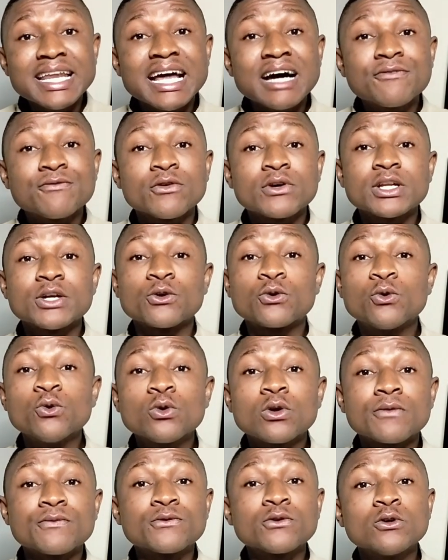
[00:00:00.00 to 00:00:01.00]
for the good
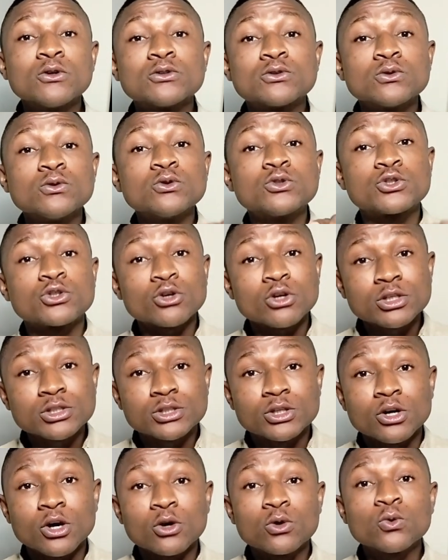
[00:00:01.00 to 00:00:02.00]
of those who trust
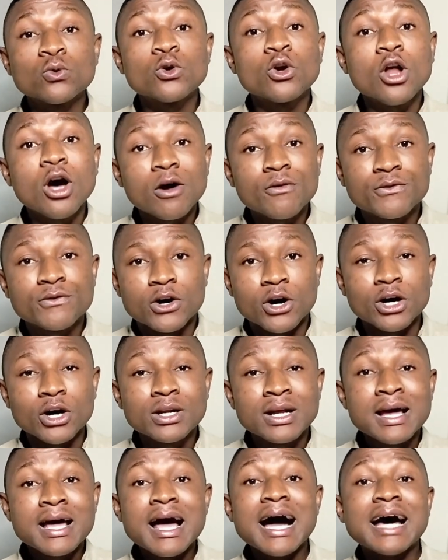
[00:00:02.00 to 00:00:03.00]
God, who love God,
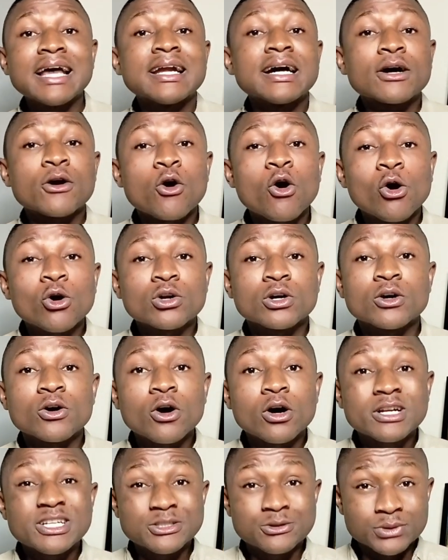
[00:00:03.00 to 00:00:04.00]
and are called
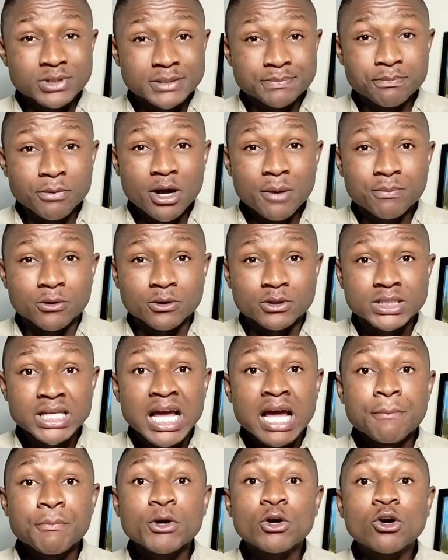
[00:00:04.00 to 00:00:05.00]
according to his purpose.
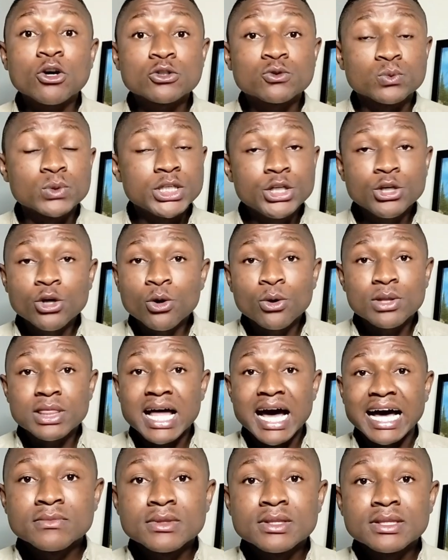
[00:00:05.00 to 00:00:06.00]
Because we know
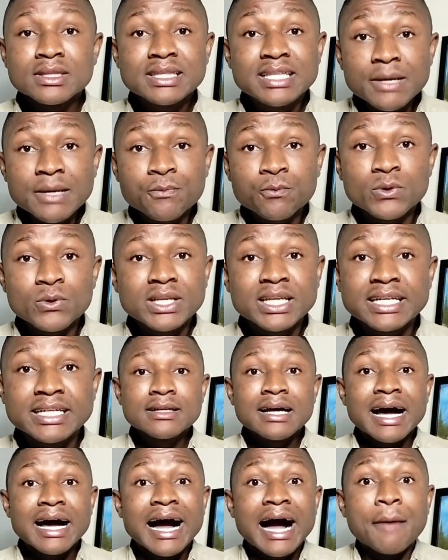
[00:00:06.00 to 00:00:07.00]
that deep
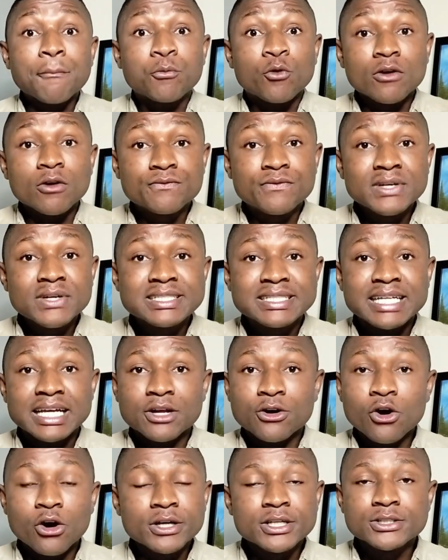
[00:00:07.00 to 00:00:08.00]
within, I'm convinced that
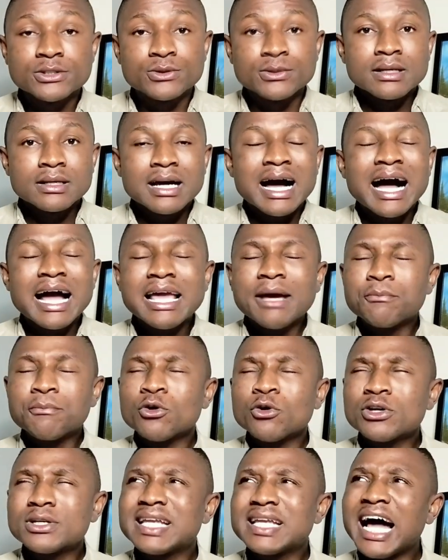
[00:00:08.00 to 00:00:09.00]
God is good. I am
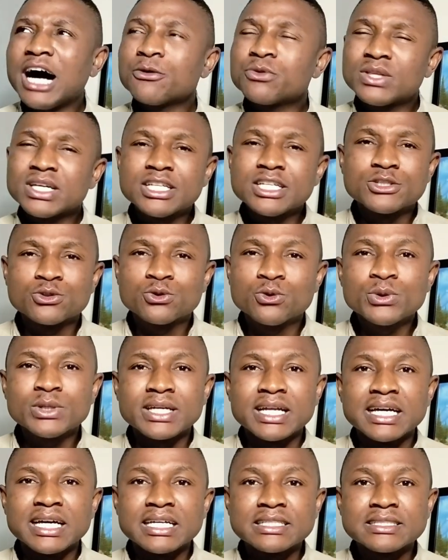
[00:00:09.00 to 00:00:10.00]
not doubting his
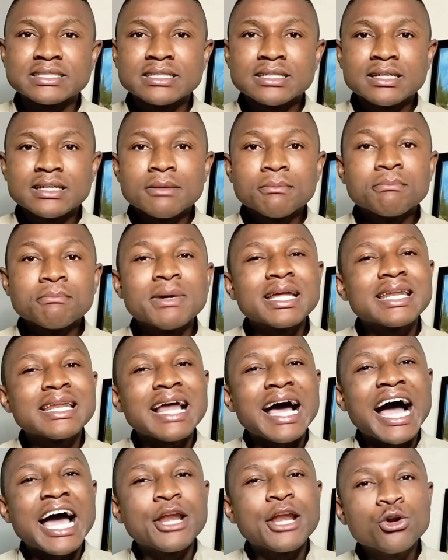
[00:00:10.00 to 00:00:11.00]
goodness, but
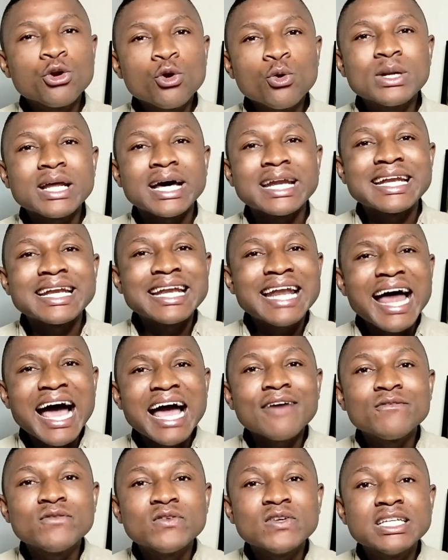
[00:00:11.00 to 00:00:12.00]
I know that life
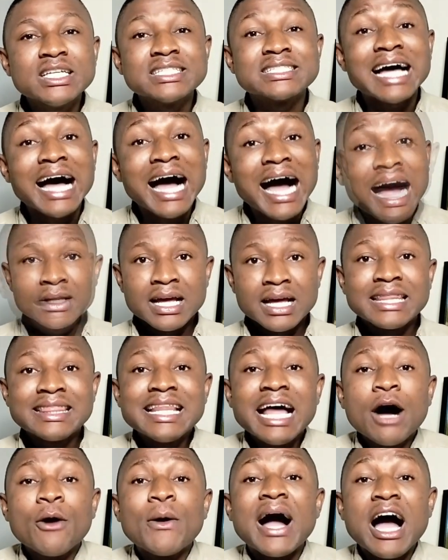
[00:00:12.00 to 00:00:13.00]
is hard.
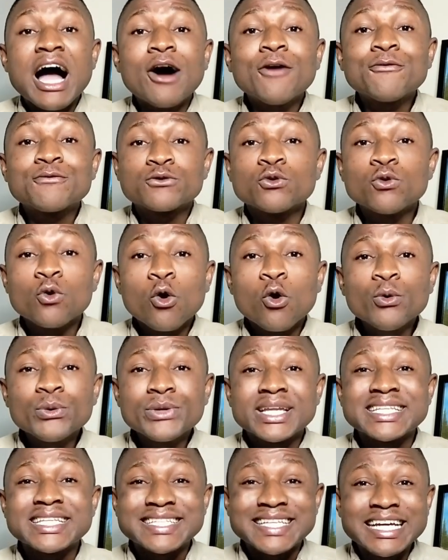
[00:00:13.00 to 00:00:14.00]
Now I have to hold
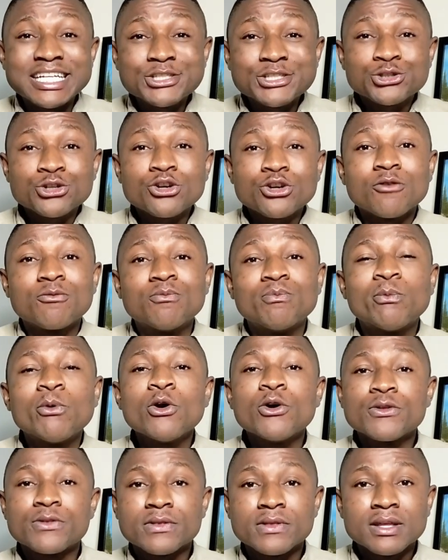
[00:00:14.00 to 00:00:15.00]
the tension of
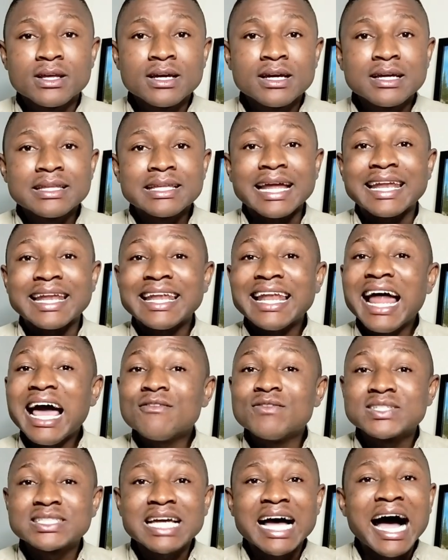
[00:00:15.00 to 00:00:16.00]
both. That life
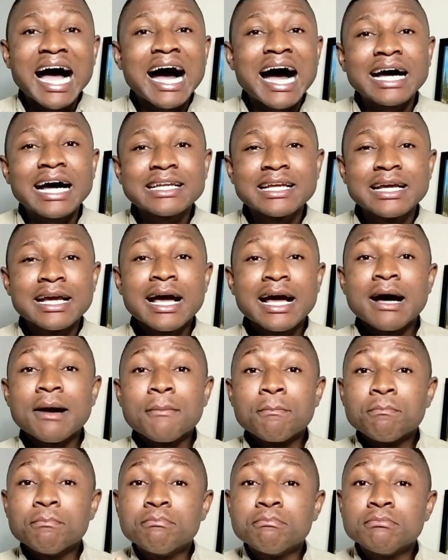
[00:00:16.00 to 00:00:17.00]
is hard
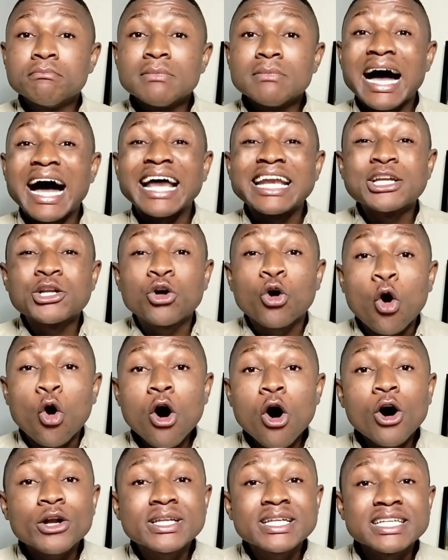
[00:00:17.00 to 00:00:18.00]
and
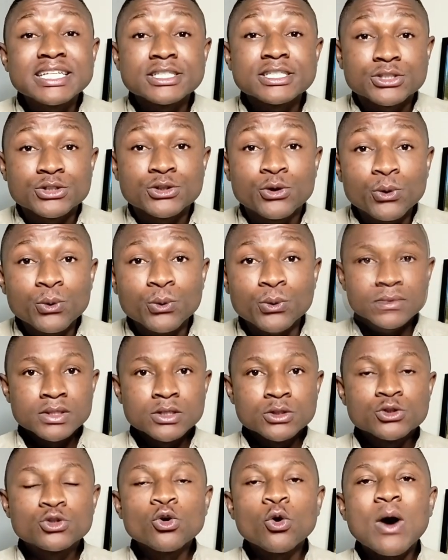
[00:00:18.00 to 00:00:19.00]
God is
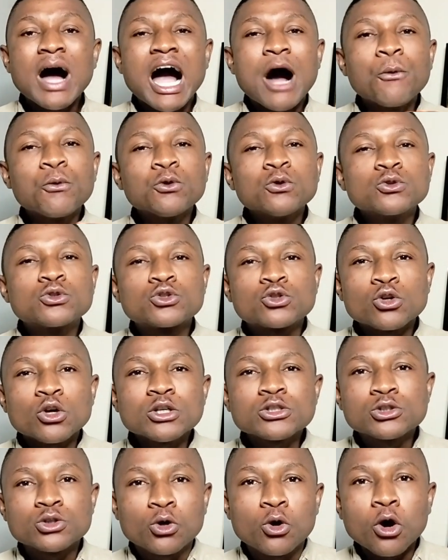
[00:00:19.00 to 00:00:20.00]
good. So I will
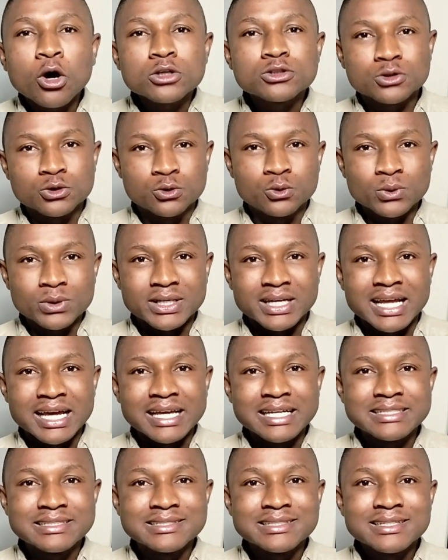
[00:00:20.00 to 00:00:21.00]
trust God's
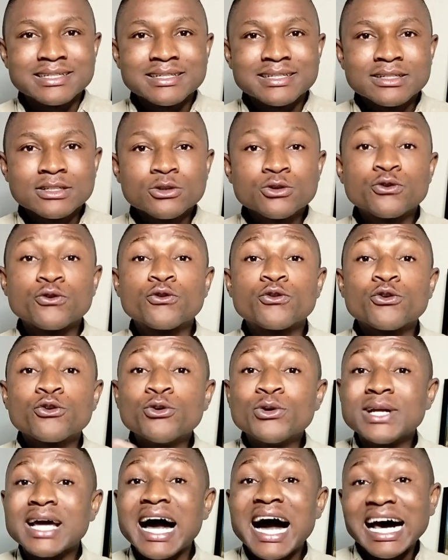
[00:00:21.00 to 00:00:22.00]
goodness
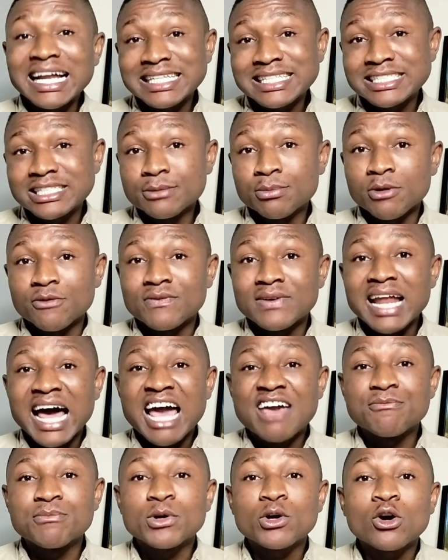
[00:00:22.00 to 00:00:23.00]
through the hardship of
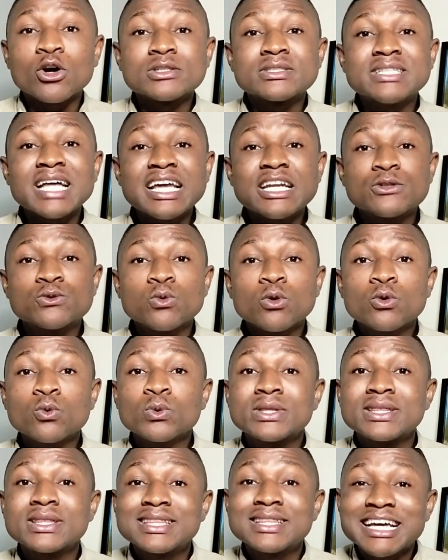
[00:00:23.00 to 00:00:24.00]
life because that is what
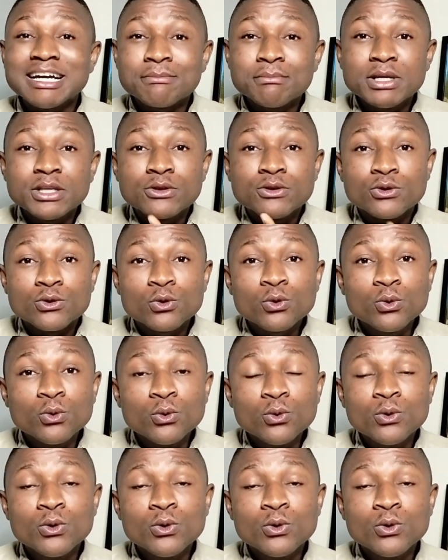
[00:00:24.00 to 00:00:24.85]
will take me through